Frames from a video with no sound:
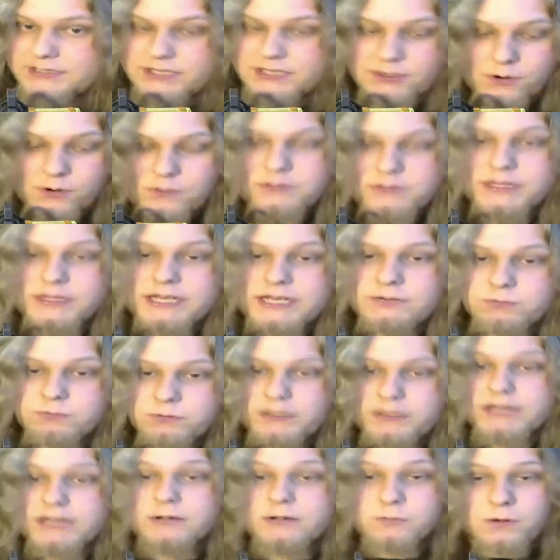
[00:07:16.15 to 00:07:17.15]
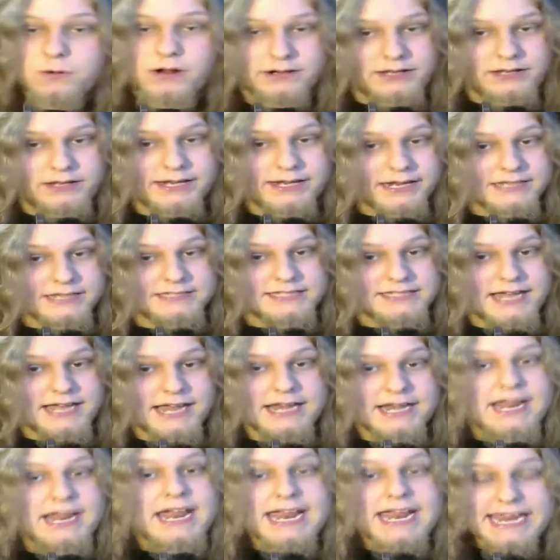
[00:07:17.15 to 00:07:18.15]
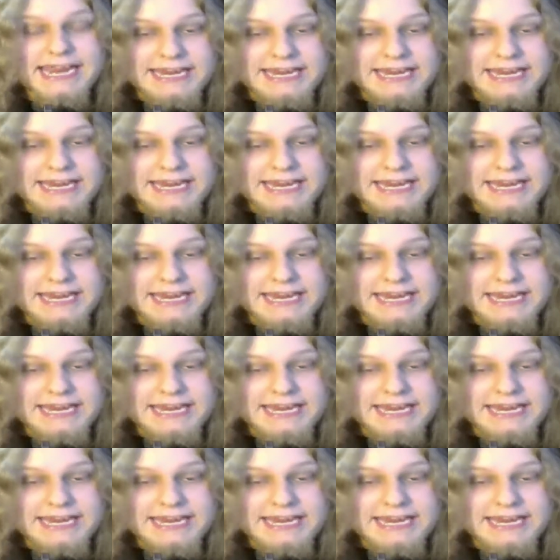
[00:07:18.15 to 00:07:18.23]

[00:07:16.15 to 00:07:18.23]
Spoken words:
The only real one, like I said,